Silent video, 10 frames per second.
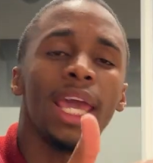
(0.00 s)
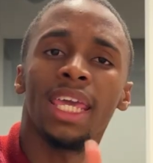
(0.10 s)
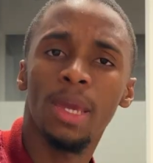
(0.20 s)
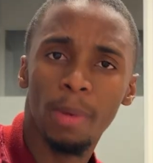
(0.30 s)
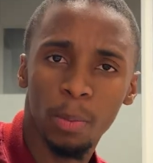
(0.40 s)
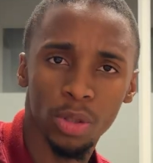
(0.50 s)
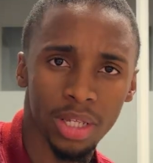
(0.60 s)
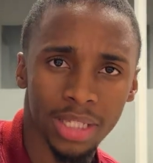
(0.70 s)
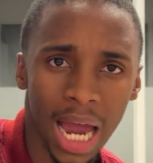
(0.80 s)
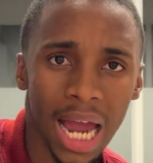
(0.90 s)
keep up with the
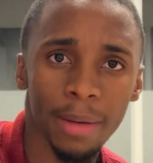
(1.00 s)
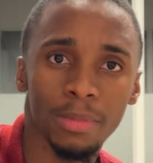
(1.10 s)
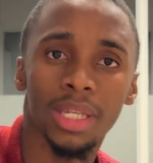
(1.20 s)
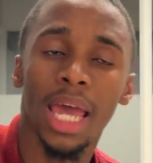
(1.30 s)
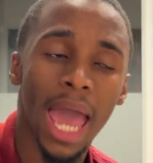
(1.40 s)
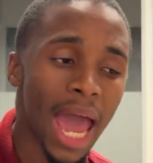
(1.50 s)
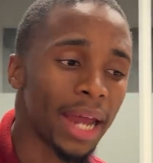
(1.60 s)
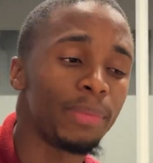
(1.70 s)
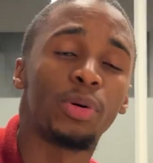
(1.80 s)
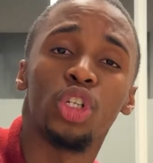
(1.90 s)
times
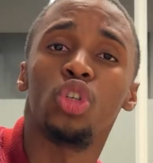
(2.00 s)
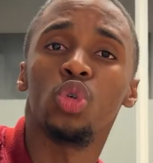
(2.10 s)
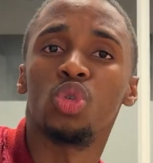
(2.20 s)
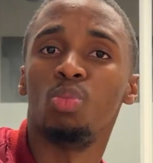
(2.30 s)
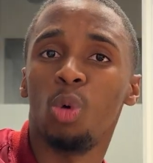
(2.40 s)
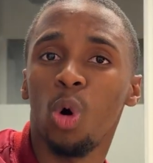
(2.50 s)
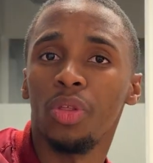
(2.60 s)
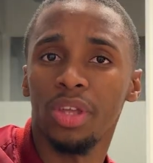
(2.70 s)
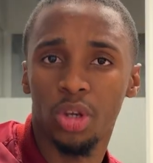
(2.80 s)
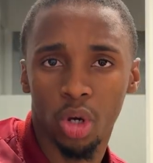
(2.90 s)
and produce more
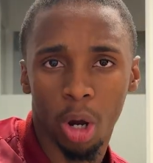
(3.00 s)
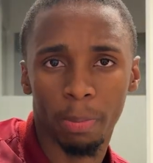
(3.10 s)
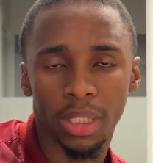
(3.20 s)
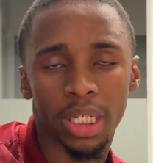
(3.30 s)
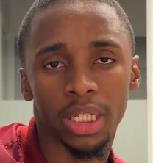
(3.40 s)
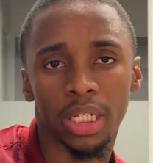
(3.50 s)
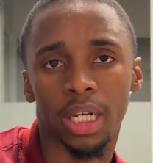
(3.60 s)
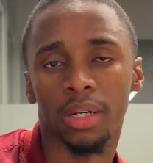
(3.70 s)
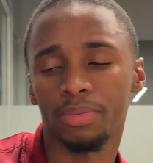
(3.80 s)
than your competition.